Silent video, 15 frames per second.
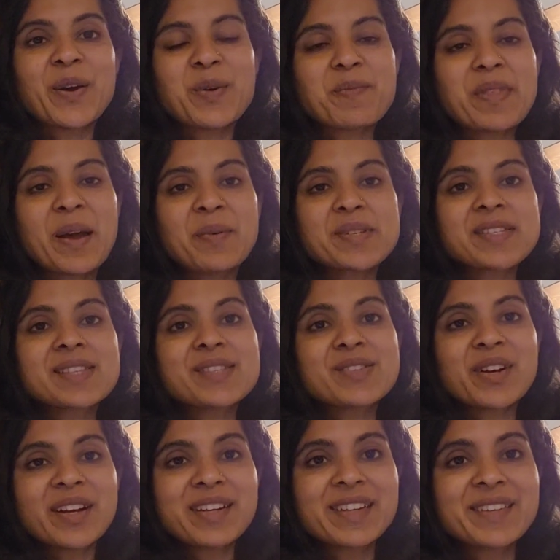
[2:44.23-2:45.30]
Hope that was
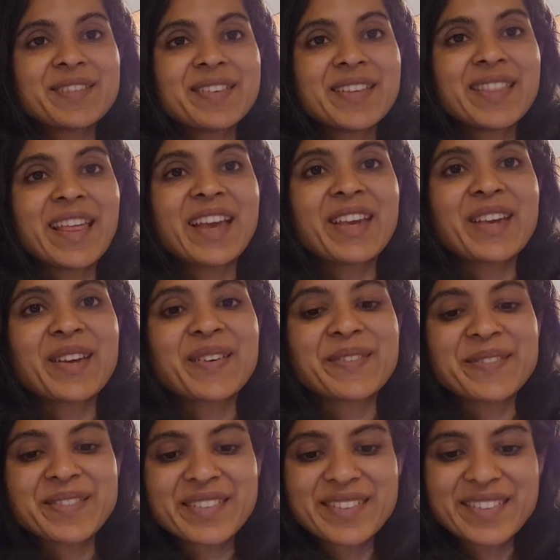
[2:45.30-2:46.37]
instructive. Thank you.